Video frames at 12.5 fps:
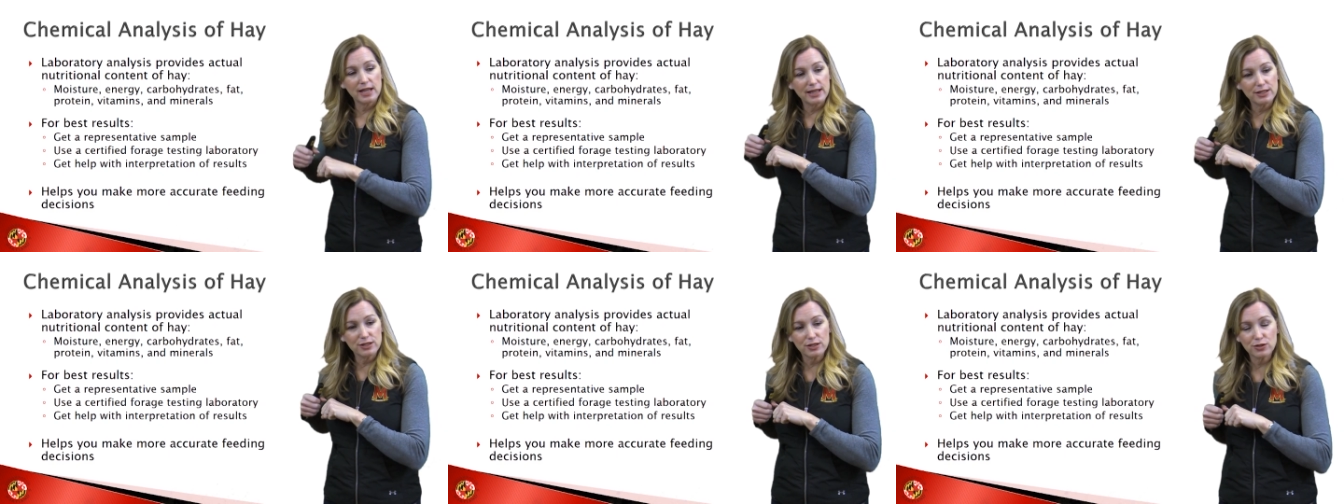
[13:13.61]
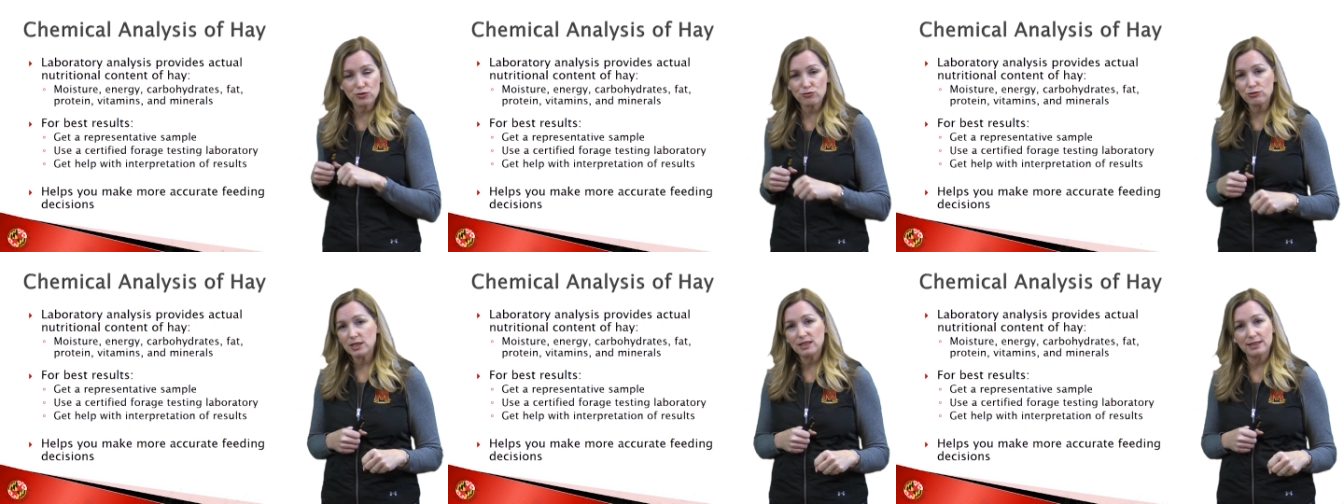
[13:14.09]
and you
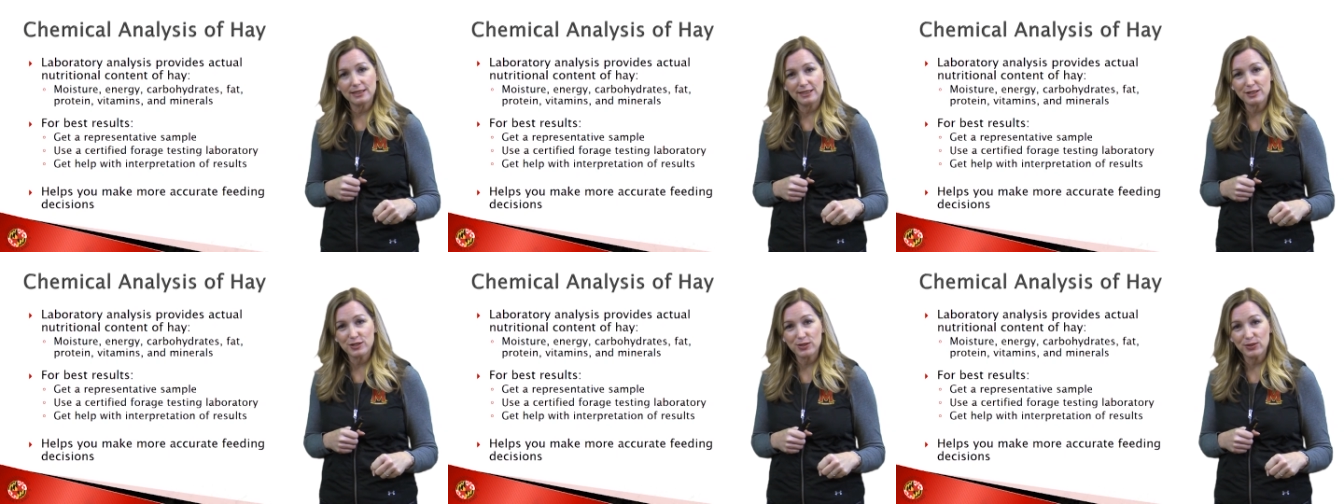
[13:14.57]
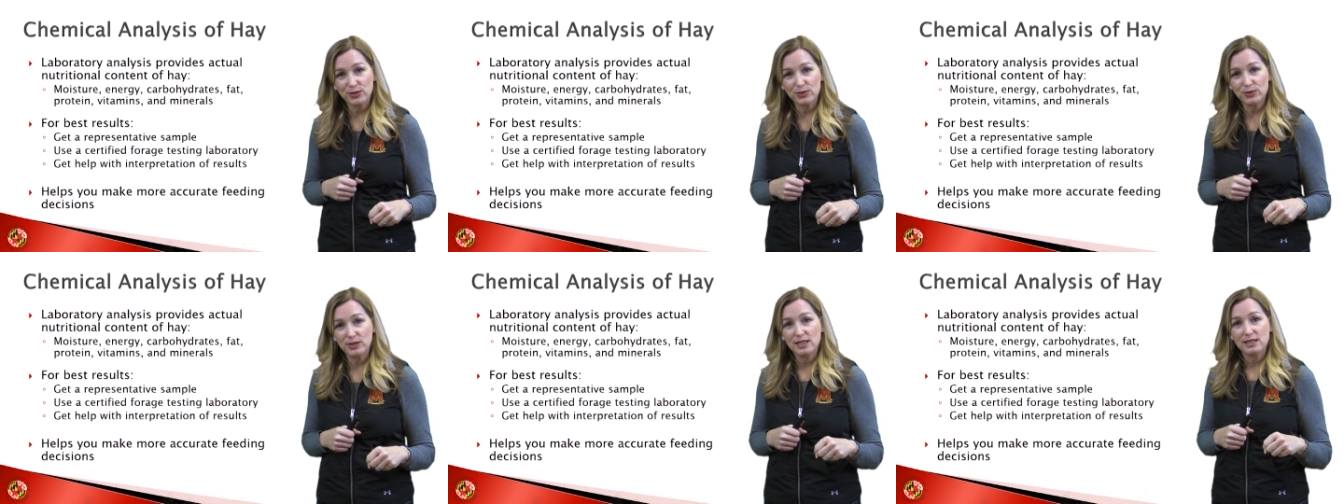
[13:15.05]
drill it
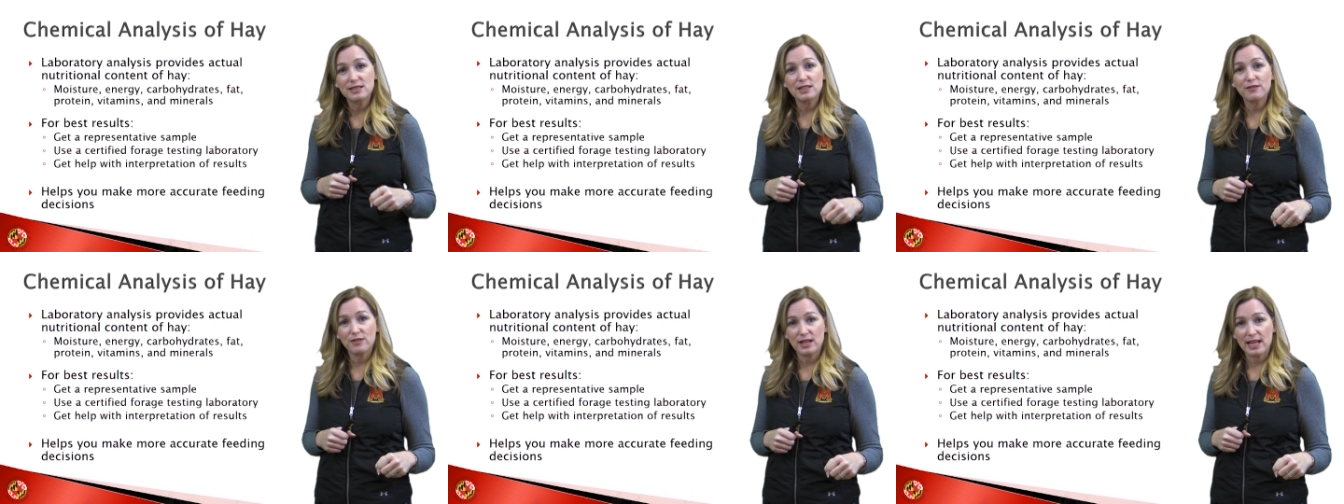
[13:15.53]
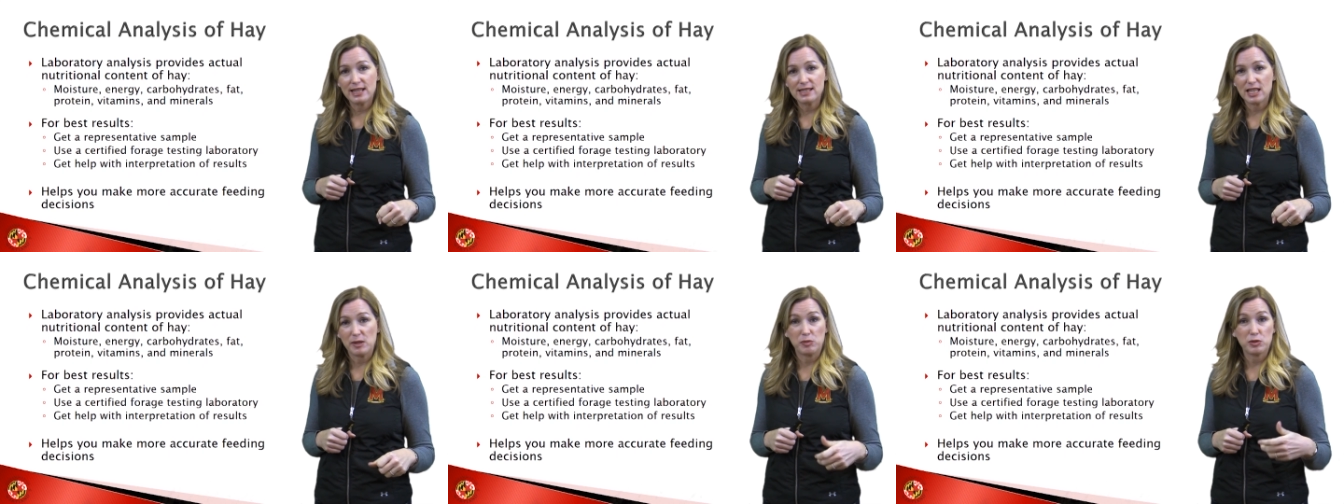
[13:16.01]
into different hay
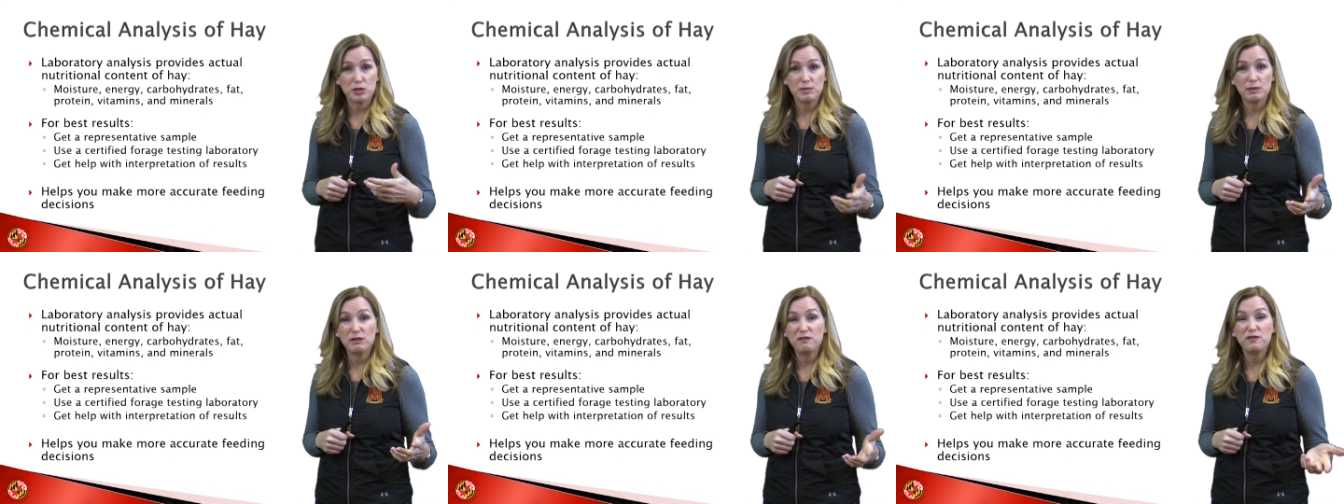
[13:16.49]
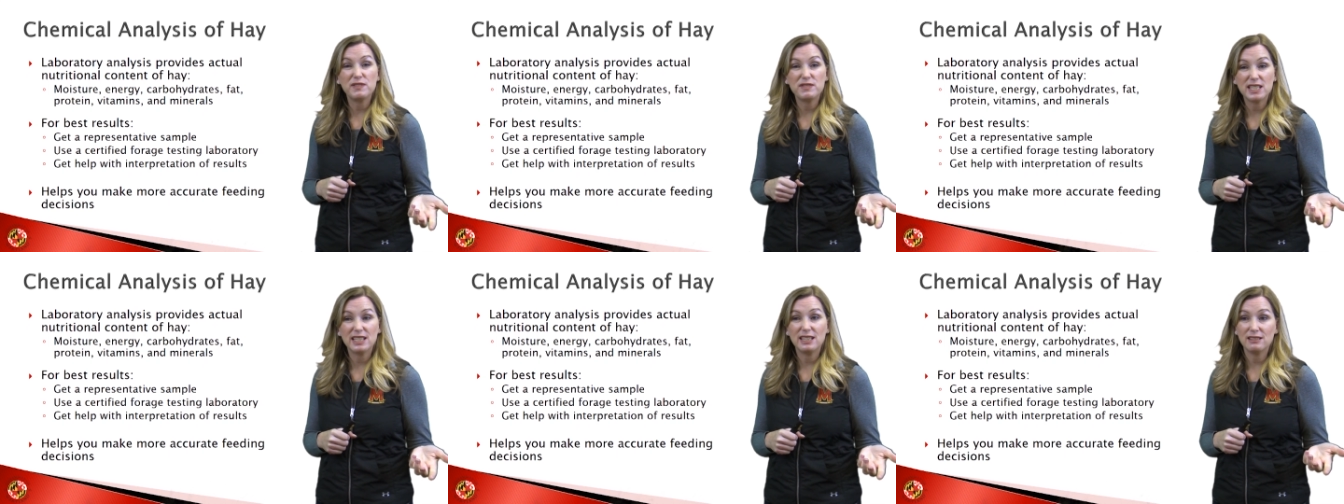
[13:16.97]
samples, maybe
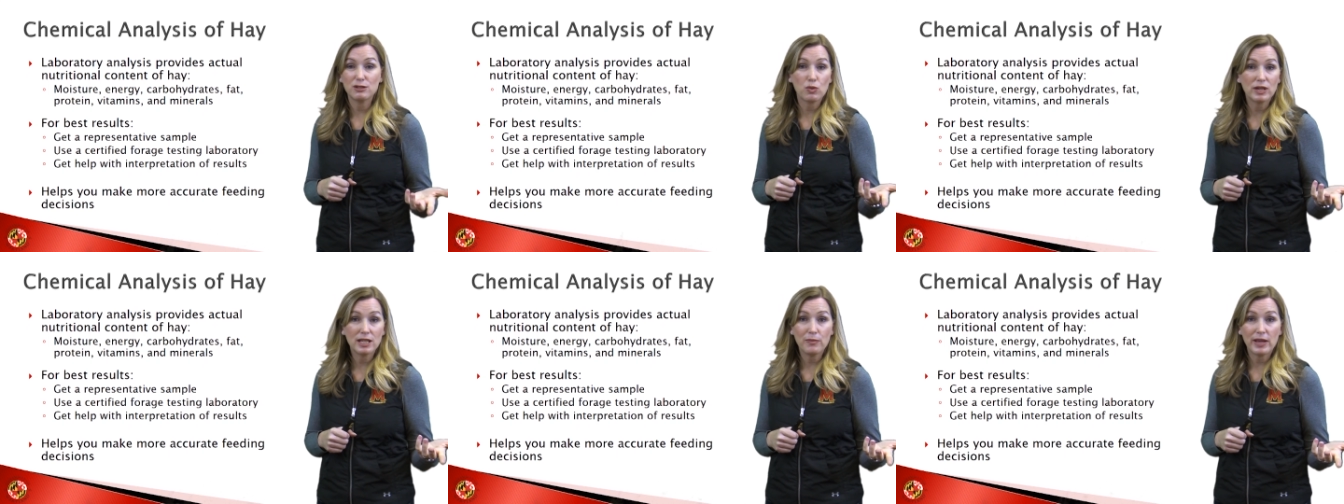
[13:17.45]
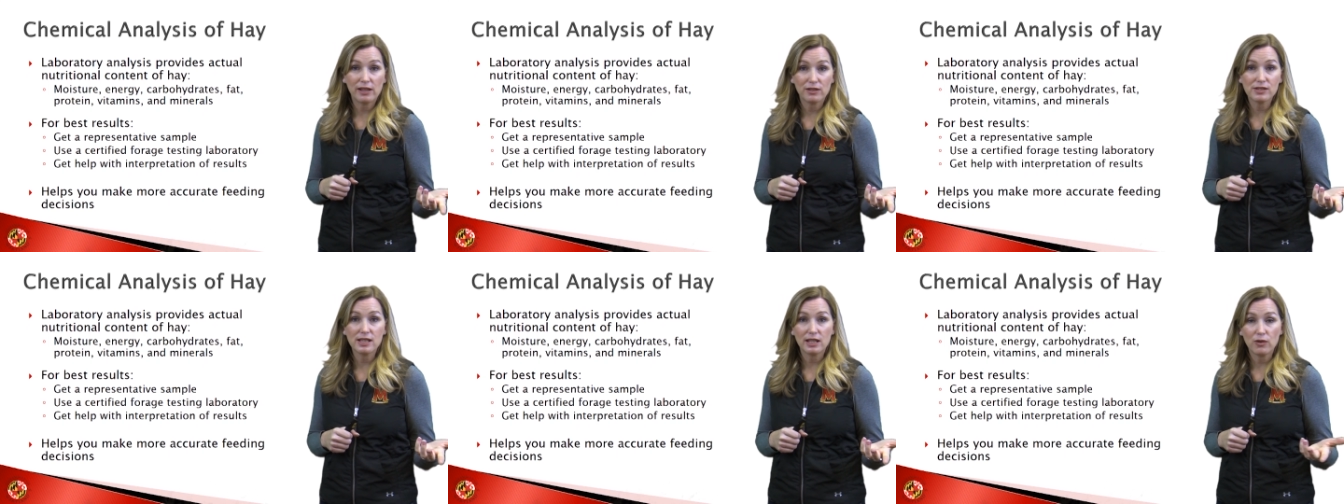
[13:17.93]
15, 20
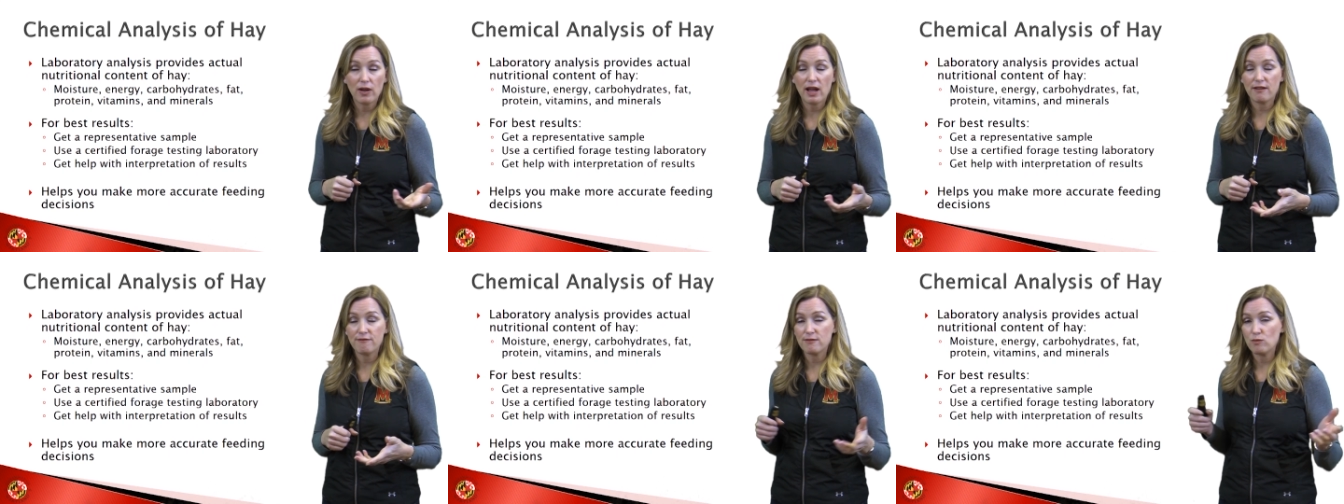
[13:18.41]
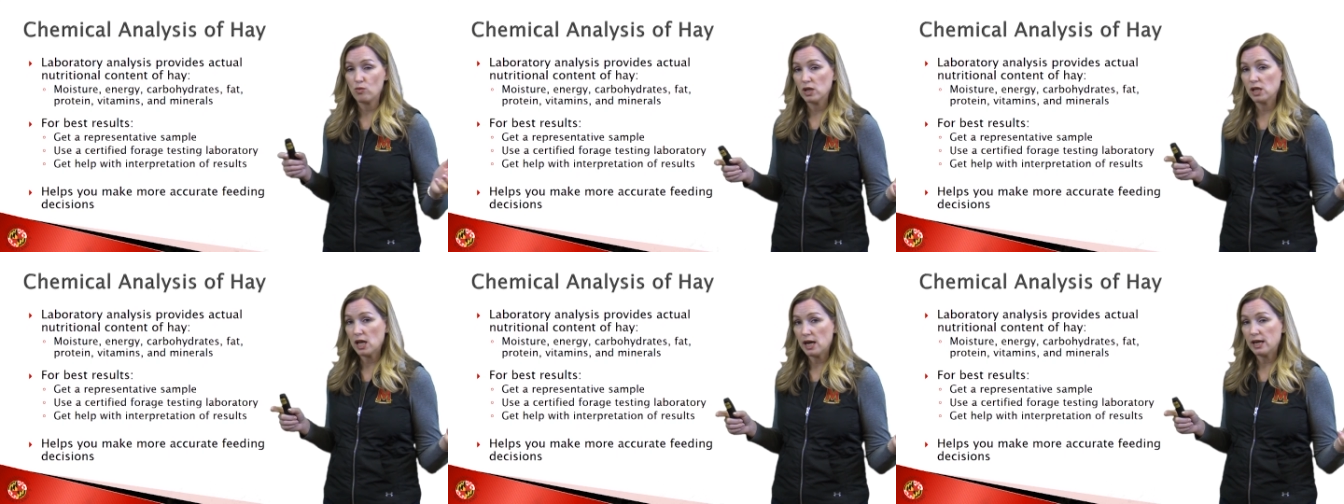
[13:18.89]
bales that you have from
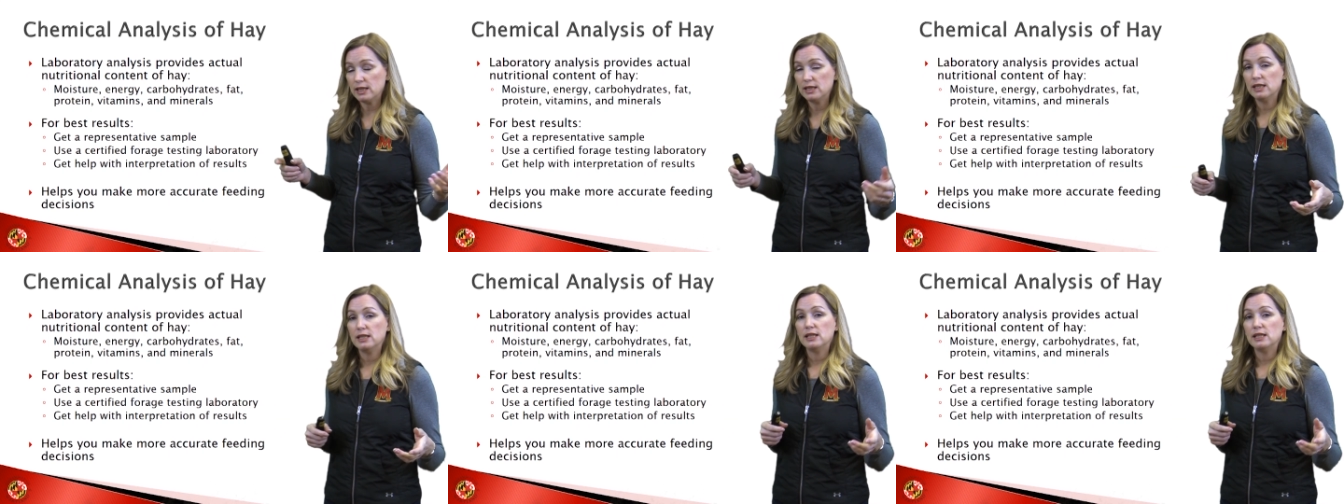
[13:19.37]
one lot.